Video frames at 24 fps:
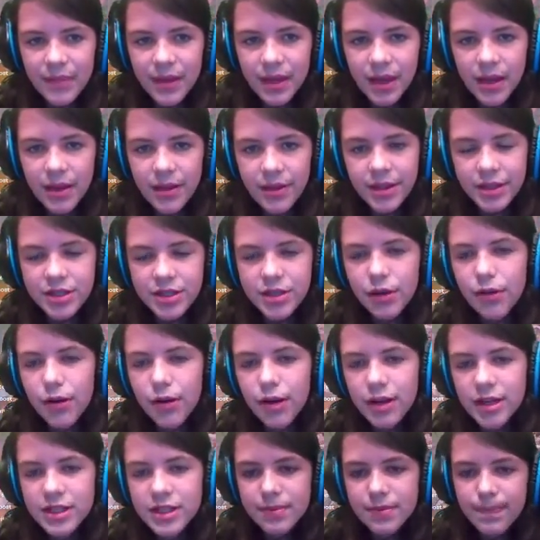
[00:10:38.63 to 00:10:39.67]
The
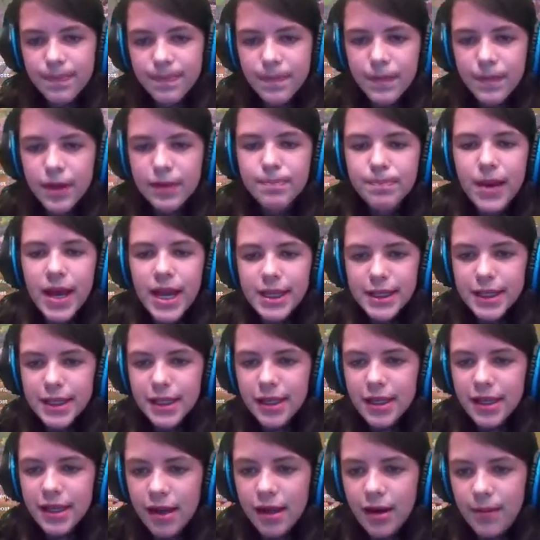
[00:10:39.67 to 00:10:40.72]
tour is
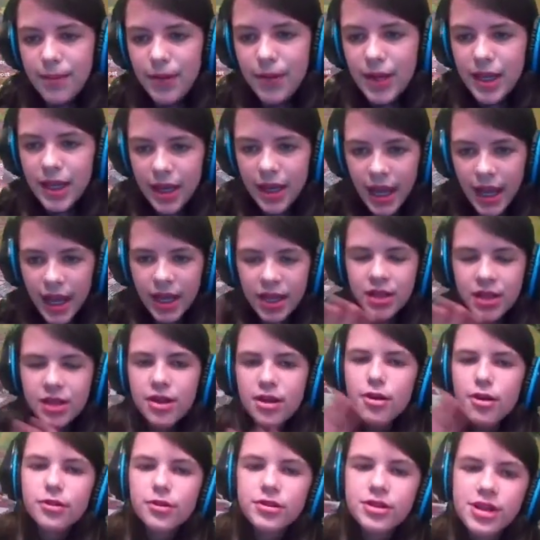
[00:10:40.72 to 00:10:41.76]
basically going to be a
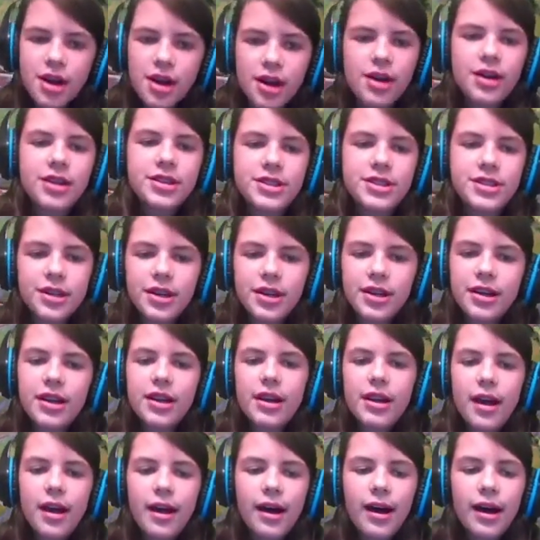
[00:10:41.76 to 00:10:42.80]
huge concert
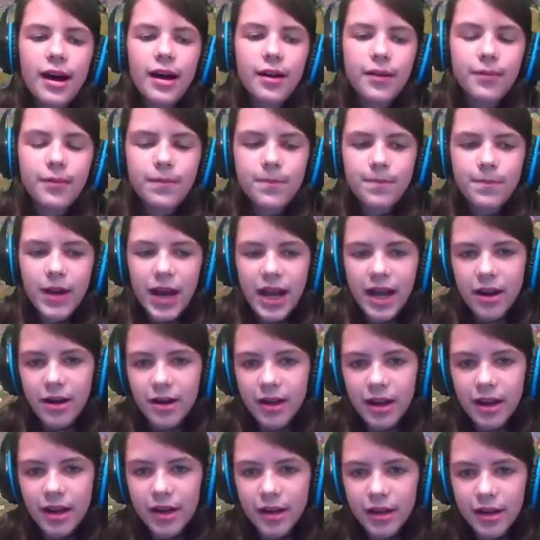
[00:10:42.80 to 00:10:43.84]
by
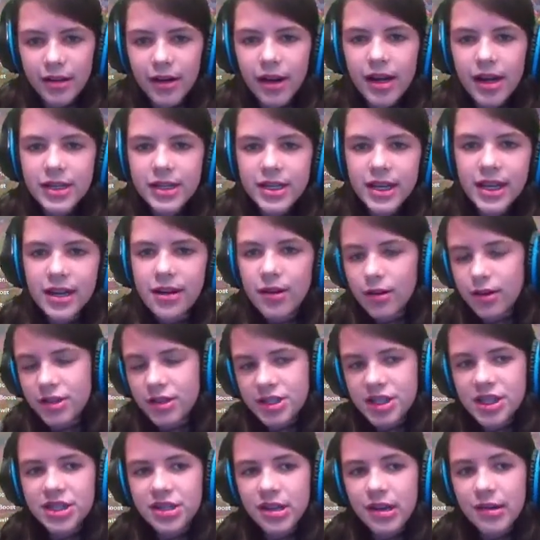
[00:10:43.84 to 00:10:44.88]
Ariana Grande, or
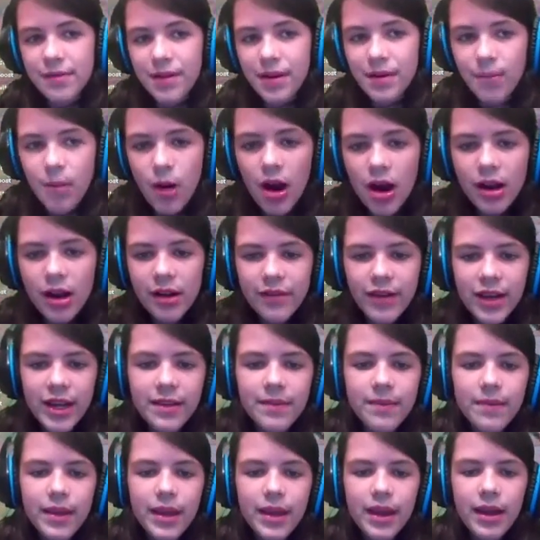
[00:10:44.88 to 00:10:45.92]
she's going to be a part of
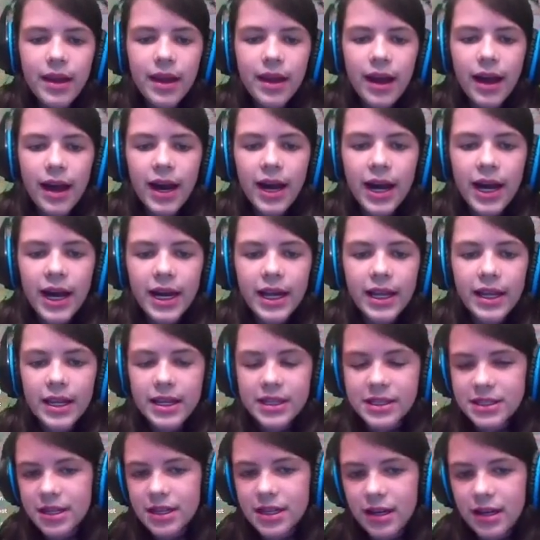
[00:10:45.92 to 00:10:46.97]
it.
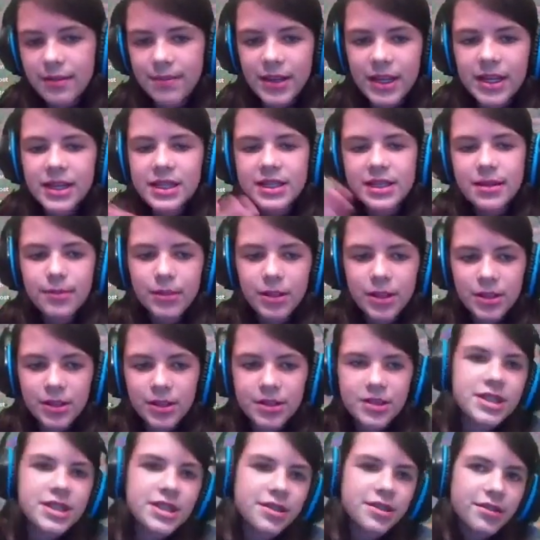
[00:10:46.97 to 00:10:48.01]
It's going to be similar
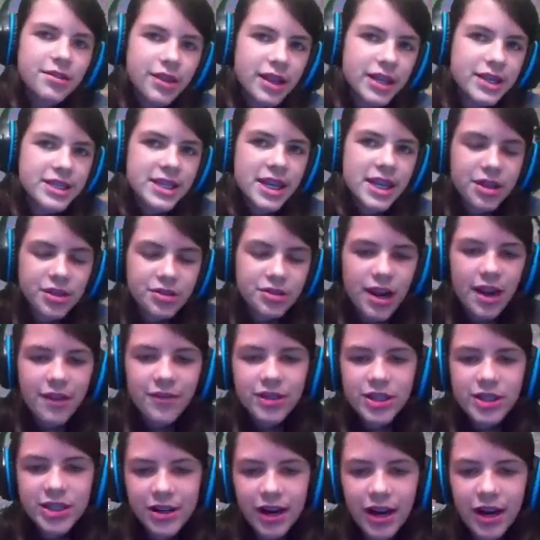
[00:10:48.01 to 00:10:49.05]
to, let's say, the
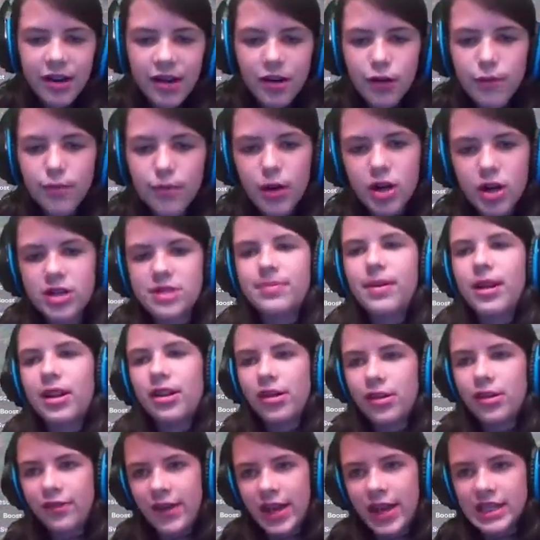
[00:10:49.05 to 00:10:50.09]
Travis Scott or
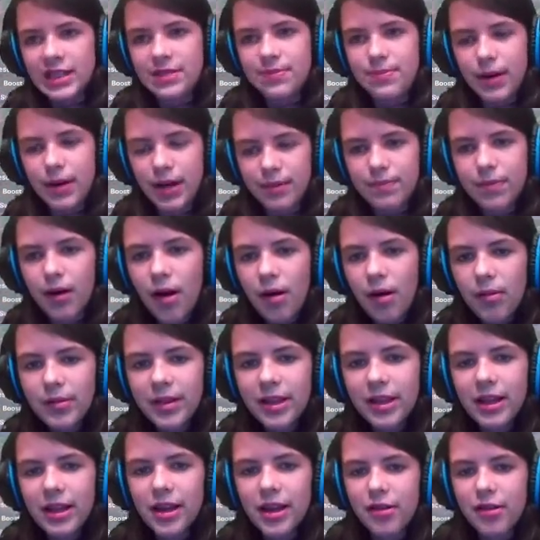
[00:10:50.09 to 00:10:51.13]
Marshmello events, but probably
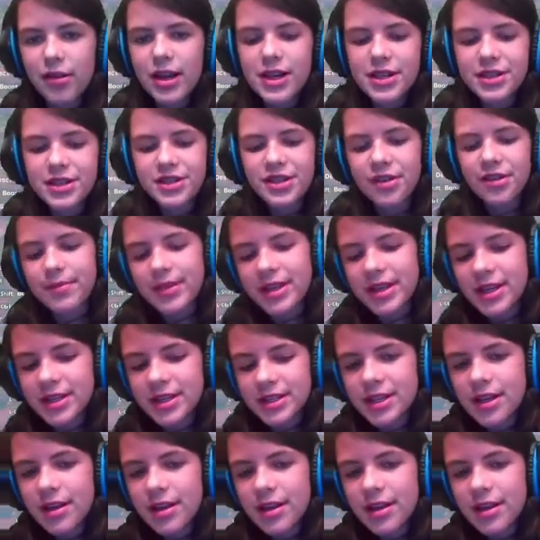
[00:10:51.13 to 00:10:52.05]
a lot crazier because